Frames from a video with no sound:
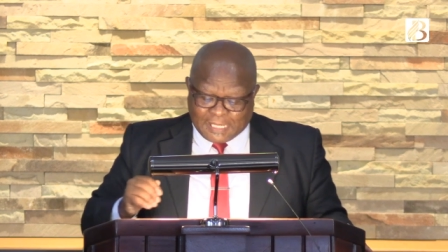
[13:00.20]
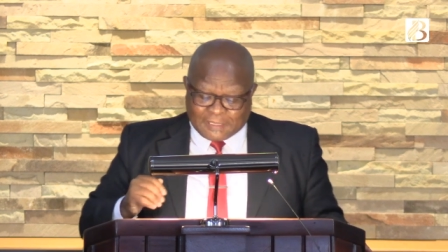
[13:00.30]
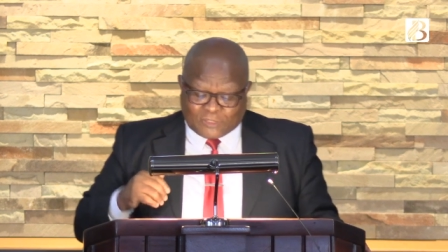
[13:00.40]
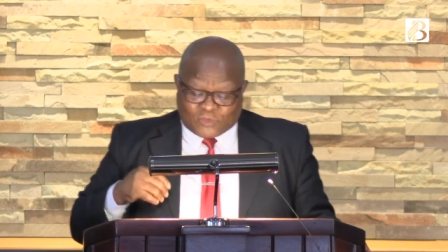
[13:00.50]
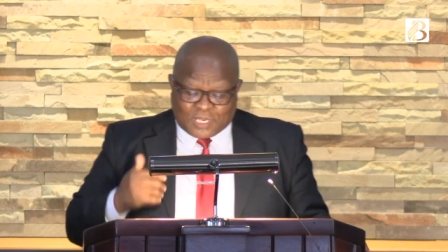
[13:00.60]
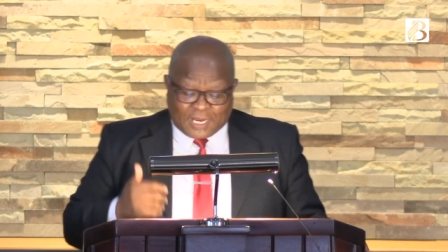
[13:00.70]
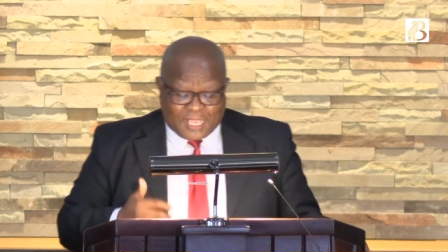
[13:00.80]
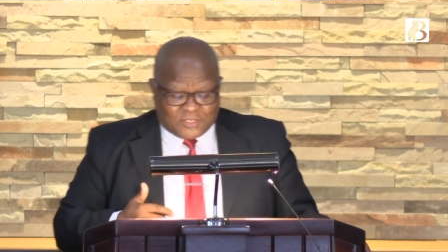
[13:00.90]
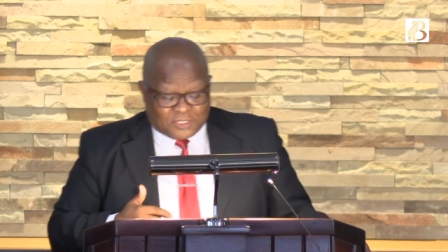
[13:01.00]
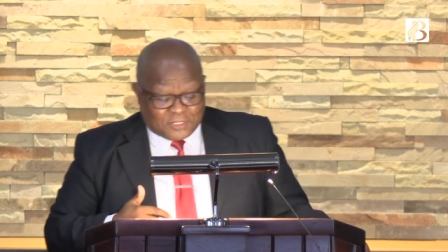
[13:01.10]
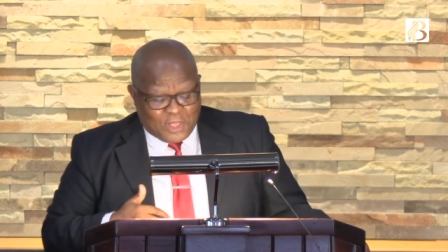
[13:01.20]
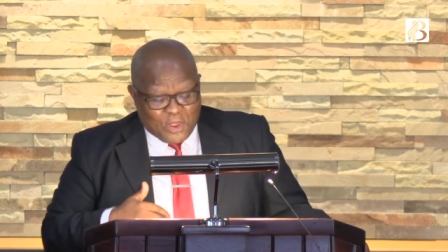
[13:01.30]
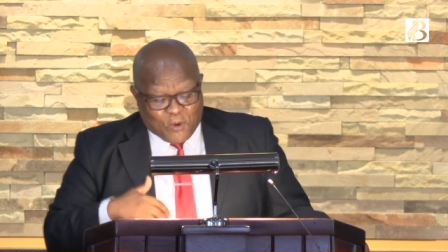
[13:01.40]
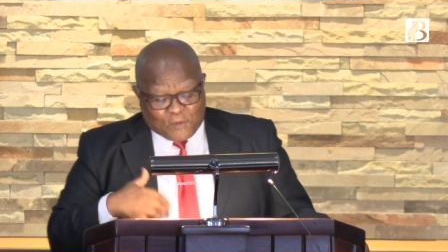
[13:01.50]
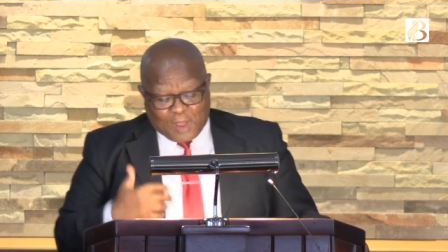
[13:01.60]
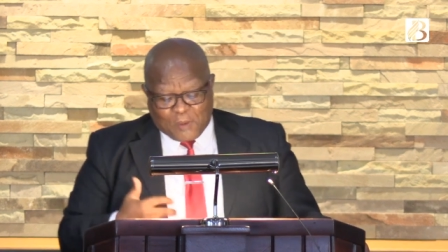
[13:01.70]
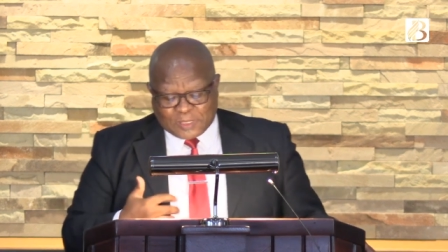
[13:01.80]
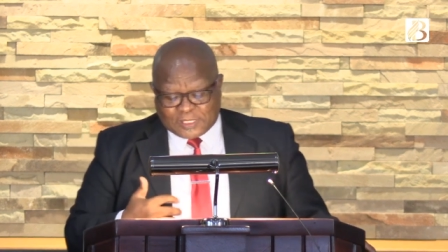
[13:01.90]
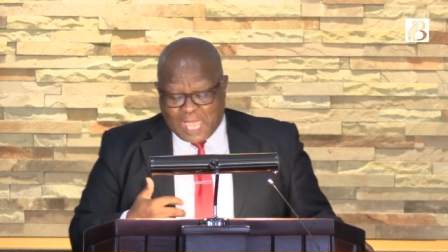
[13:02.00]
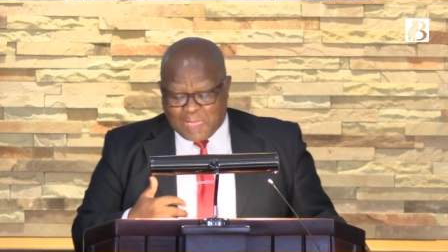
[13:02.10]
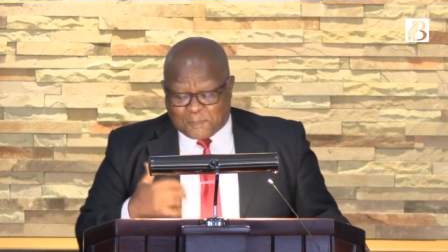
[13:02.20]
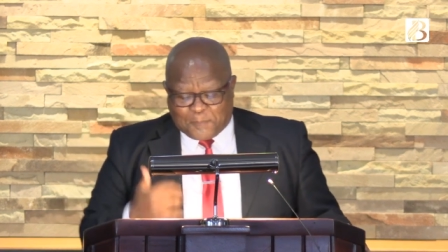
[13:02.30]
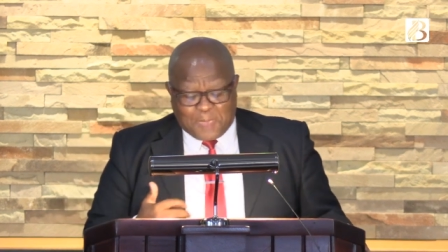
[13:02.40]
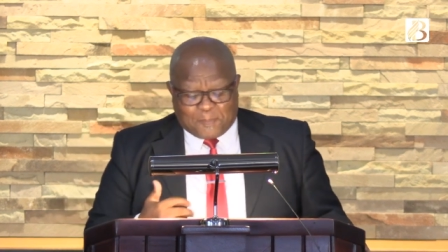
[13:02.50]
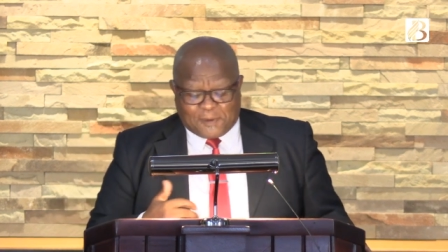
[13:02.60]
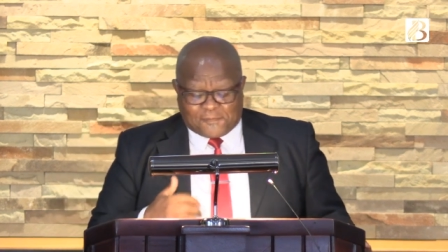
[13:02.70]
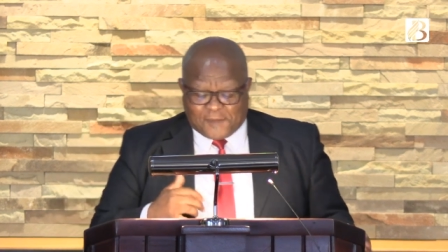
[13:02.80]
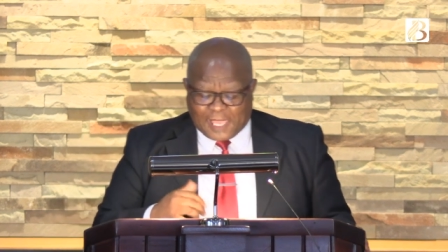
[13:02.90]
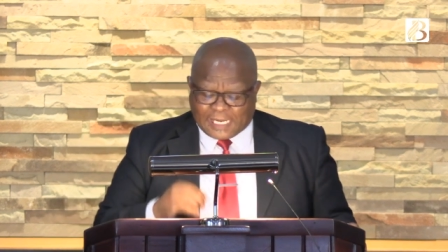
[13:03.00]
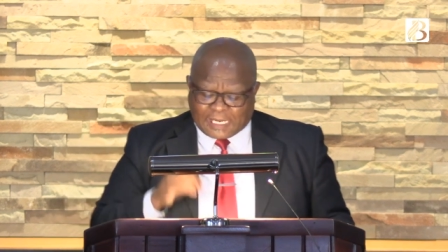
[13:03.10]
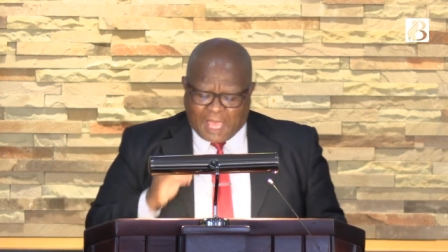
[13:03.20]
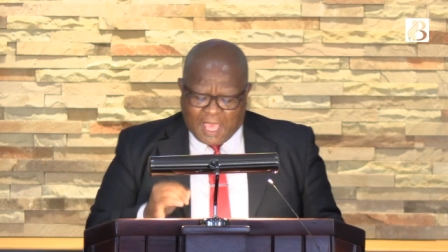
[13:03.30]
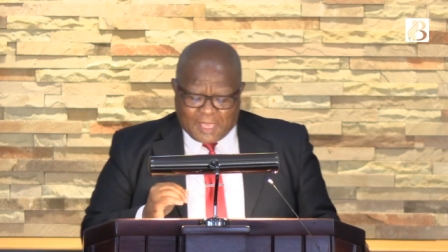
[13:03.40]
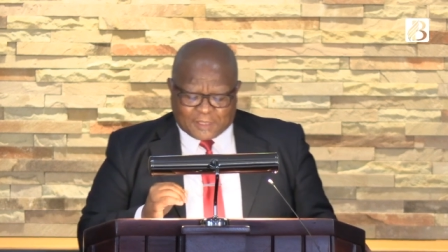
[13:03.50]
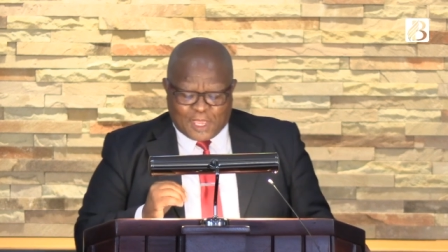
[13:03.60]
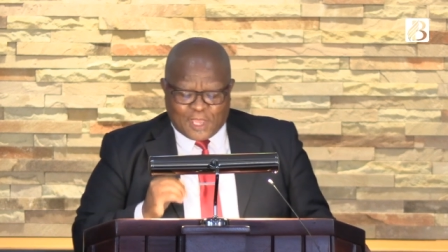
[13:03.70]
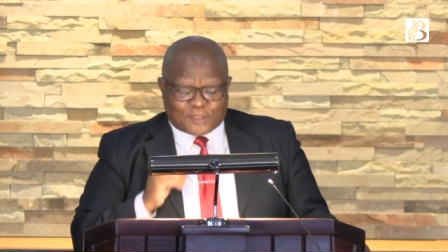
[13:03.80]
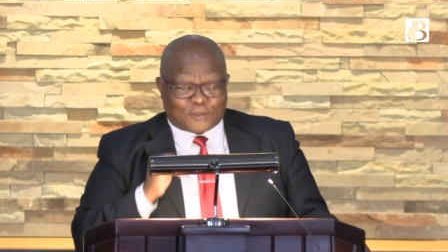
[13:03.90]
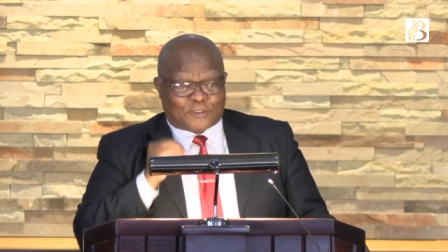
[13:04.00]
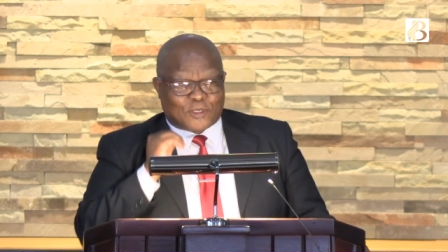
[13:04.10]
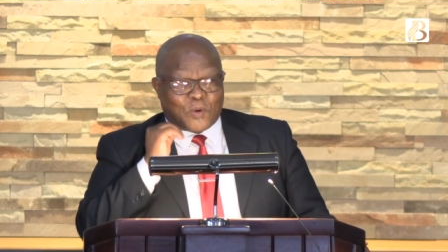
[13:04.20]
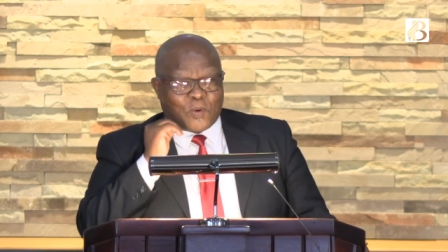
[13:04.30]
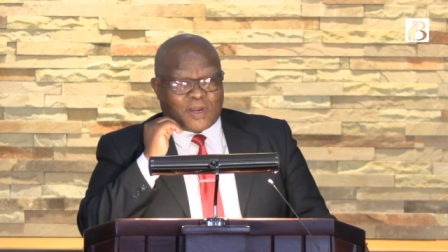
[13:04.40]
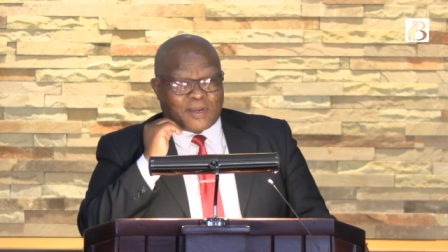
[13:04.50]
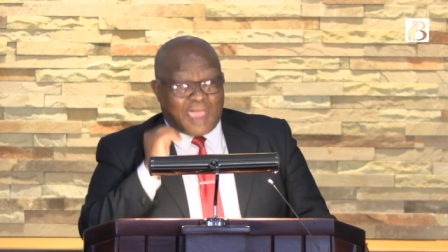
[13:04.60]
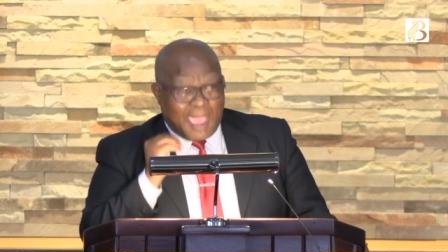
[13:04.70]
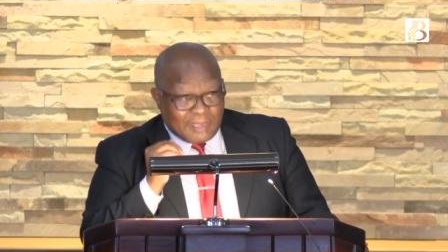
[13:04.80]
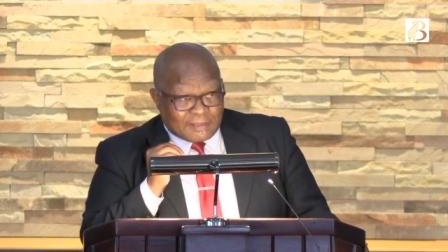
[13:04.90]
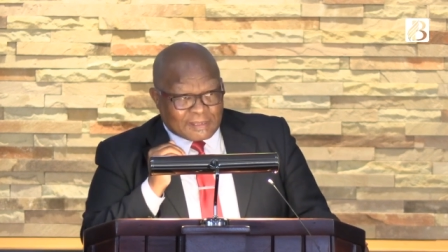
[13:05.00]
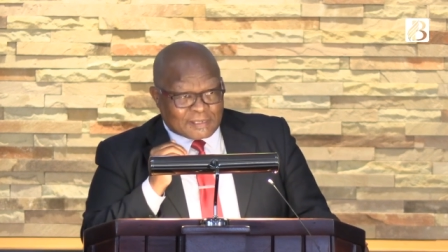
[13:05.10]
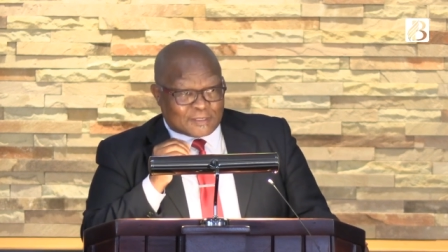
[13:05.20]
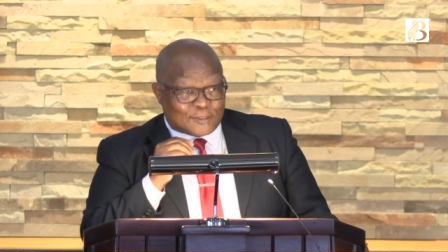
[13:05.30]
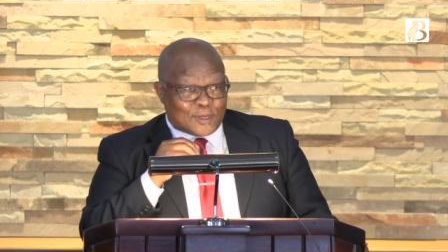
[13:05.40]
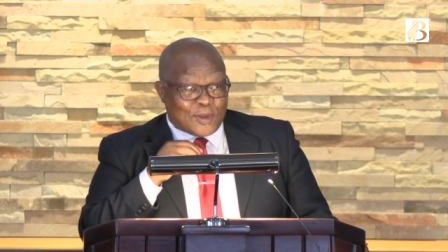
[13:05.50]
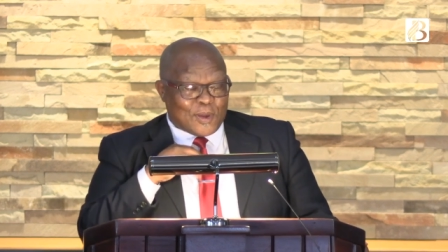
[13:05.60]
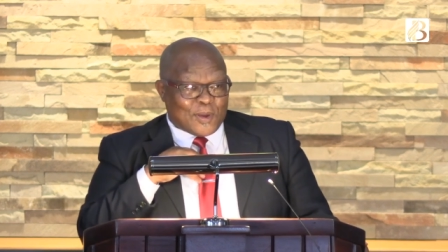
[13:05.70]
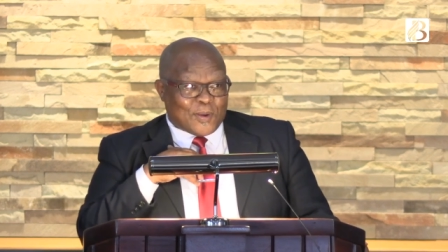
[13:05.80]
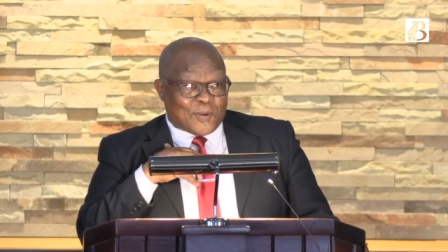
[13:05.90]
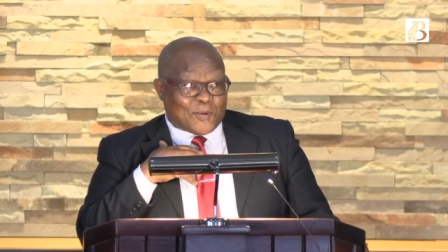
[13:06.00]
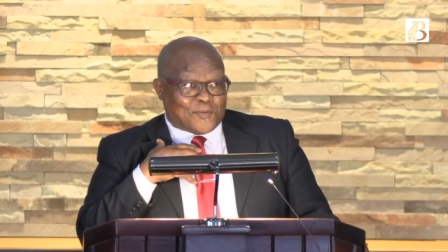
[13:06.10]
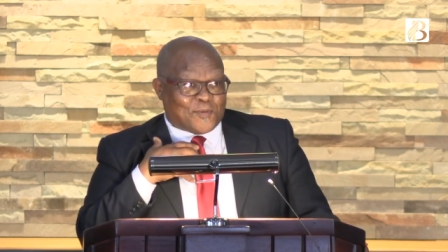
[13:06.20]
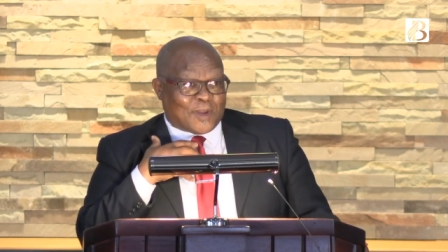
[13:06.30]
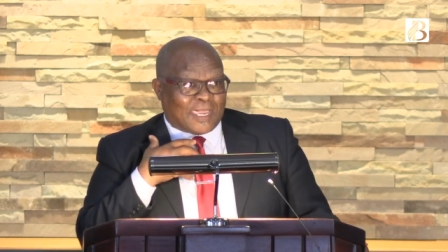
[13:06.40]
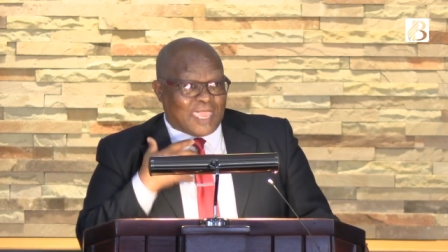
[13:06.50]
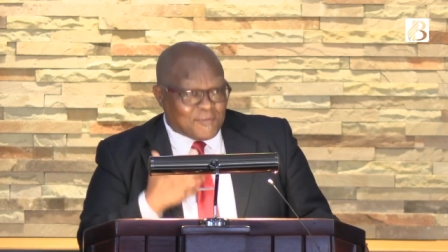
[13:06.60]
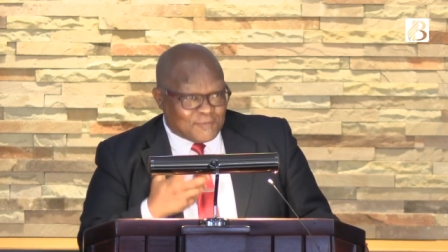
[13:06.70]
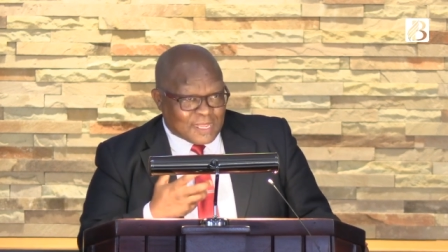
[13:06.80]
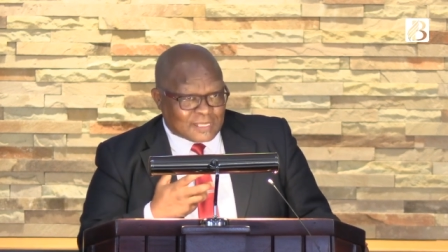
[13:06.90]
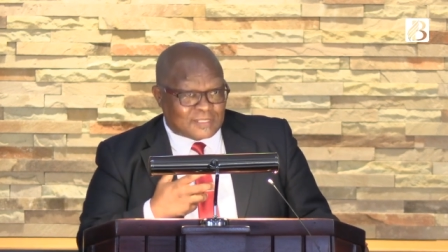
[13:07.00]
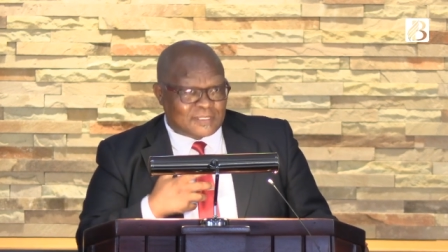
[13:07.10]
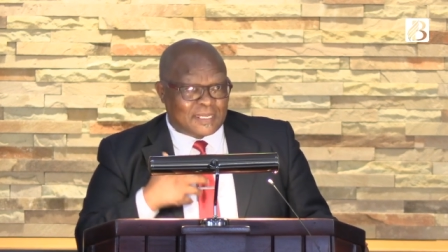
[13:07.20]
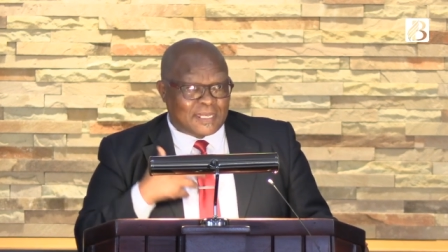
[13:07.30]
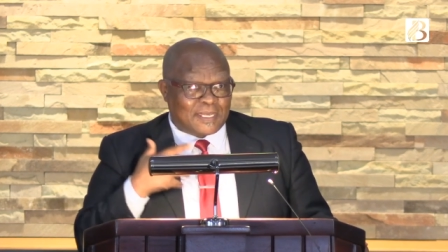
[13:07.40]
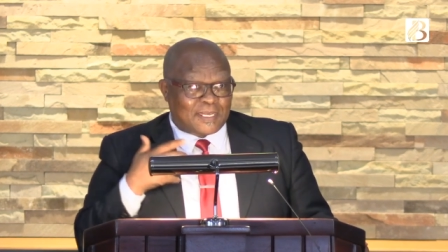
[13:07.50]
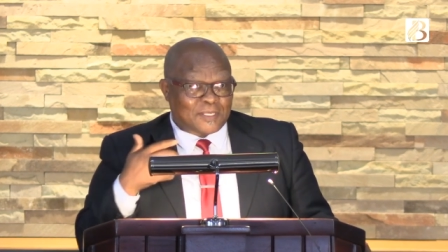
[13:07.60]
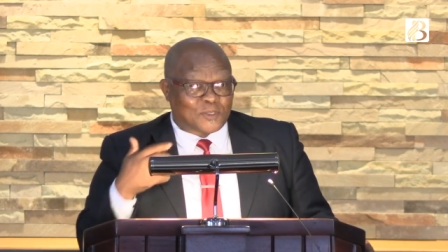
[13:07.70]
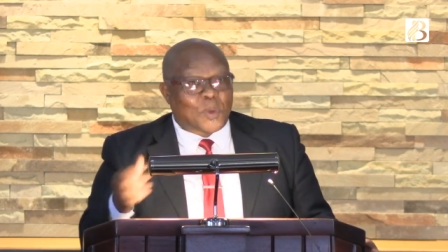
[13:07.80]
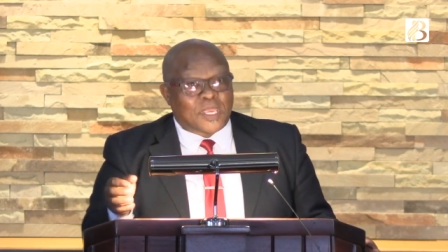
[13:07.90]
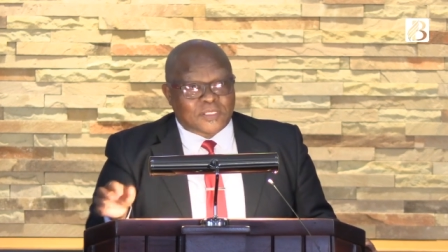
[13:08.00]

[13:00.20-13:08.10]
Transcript: the generation of our time, people find it hard to show kindness or forgiveness to each